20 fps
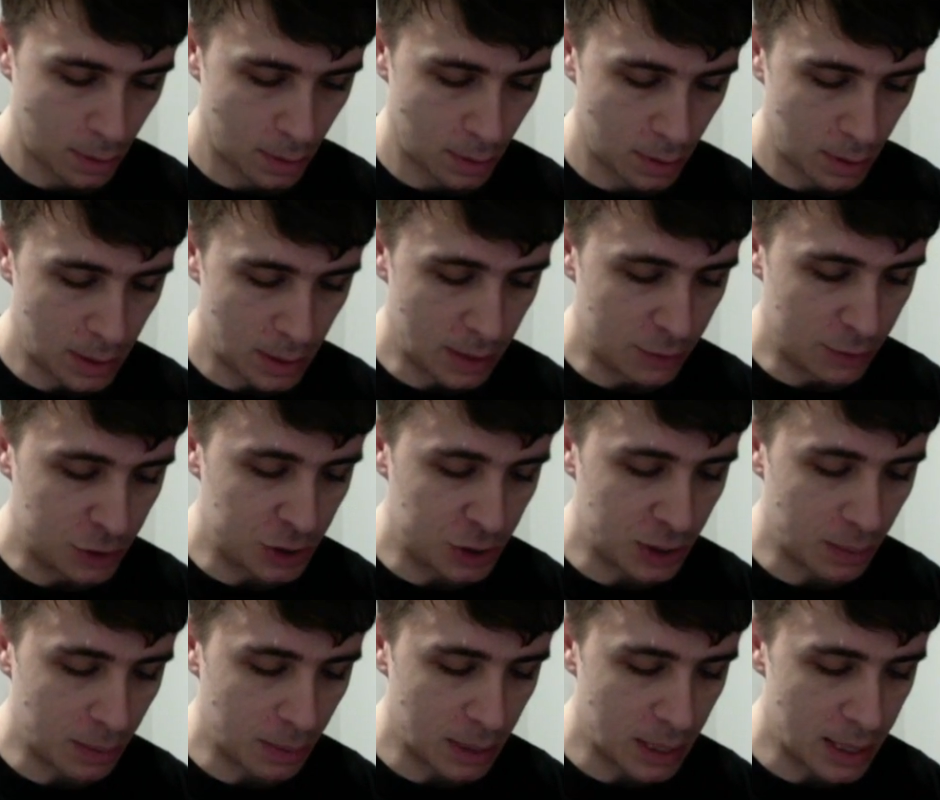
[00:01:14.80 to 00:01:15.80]
of
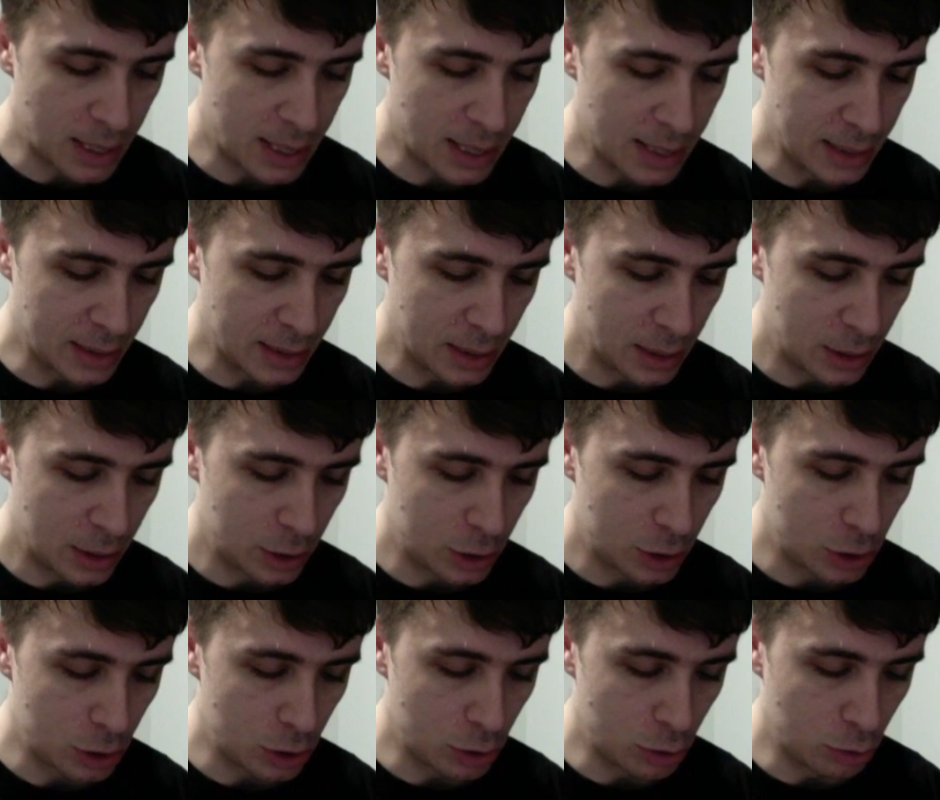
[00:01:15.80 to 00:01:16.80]
some kind
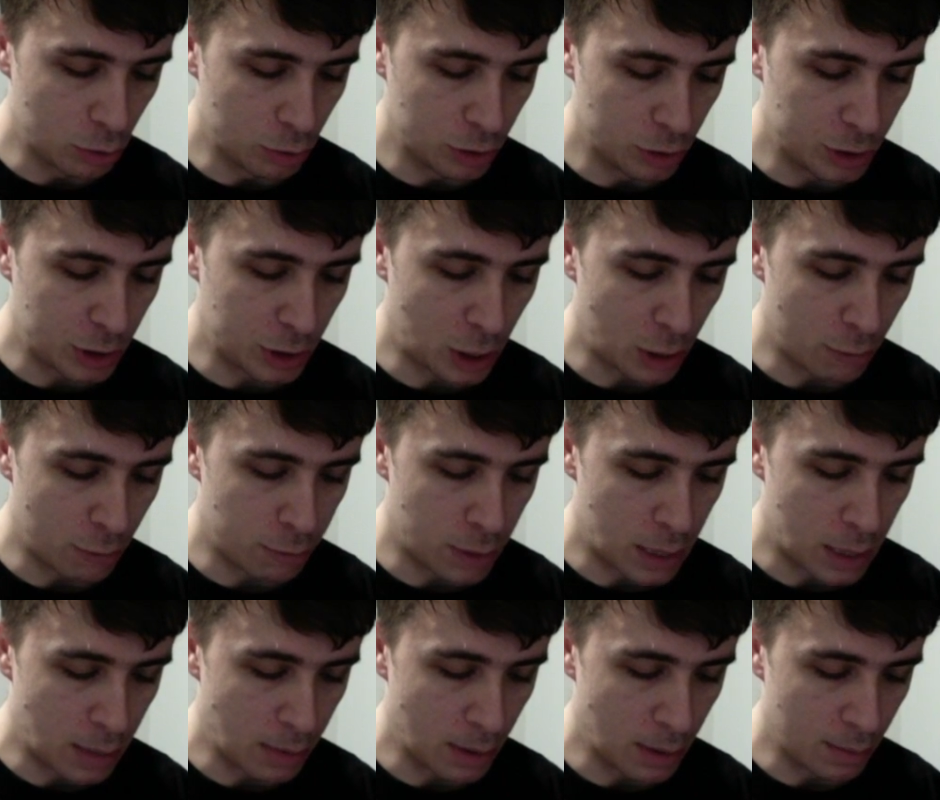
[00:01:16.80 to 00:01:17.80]
to solve
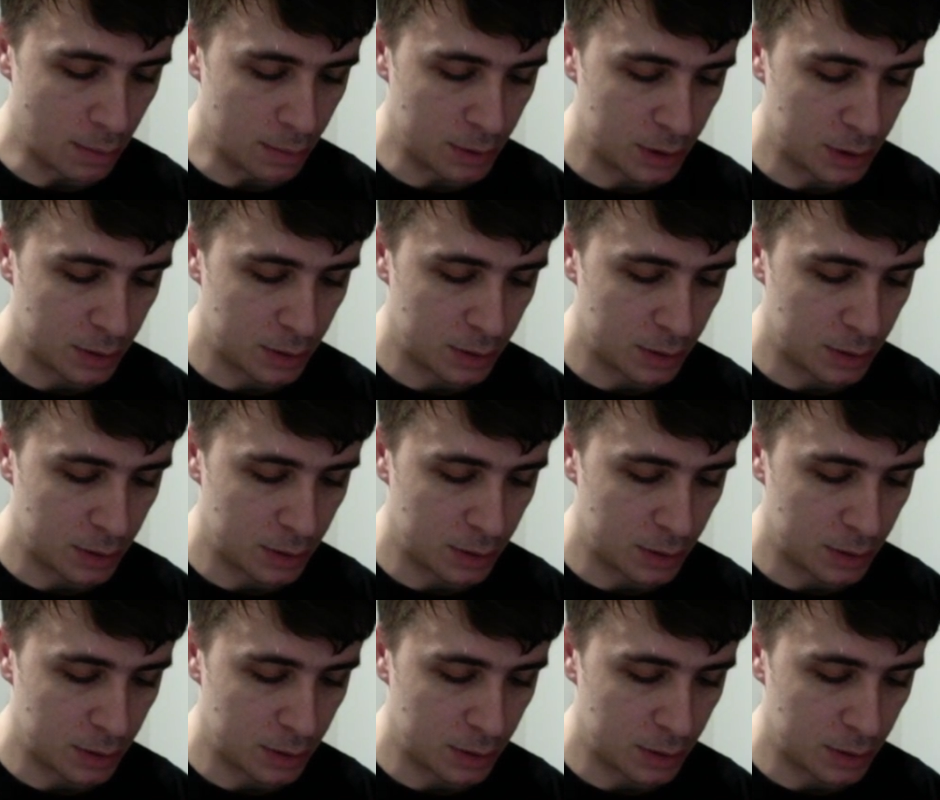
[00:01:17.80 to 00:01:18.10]
problems,